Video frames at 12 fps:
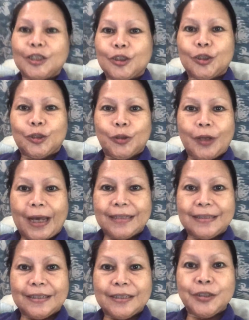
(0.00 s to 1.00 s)
So I
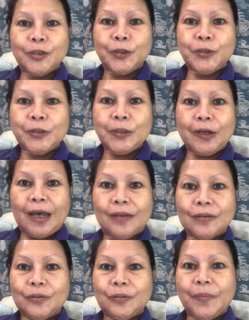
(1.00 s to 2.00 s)
just showed you
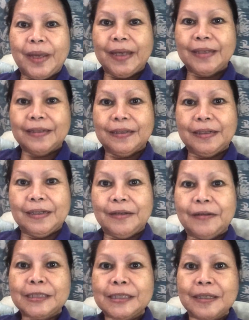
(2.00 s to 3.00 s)
how to make the
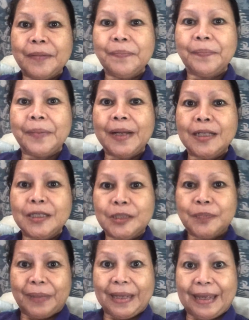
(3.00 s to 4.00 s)
simple
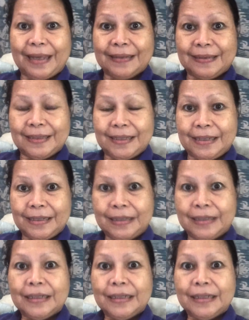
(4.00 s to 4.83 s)
spaghetti